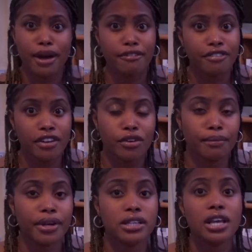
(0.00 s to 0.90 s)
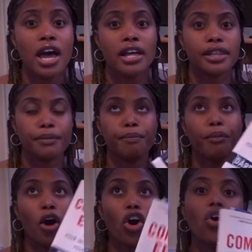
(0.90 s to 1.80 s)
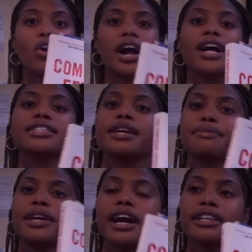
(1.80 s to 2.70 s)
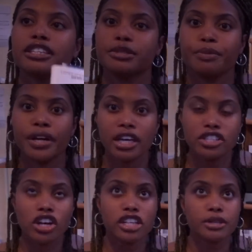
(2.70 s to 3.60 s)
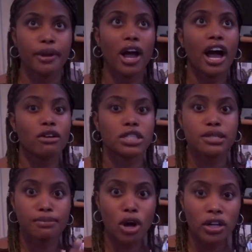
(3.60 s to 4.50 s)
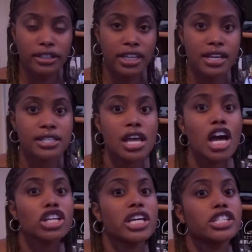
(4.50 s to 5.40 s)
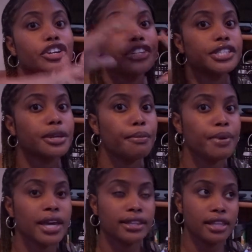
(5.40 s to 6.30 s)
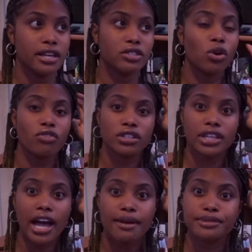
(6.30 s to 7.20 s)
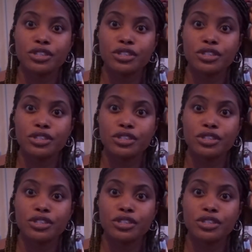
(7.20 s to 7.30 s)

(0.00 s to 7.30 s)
my favorite books. The whole concept behind this book, it talks about how small things can turn into big things over time.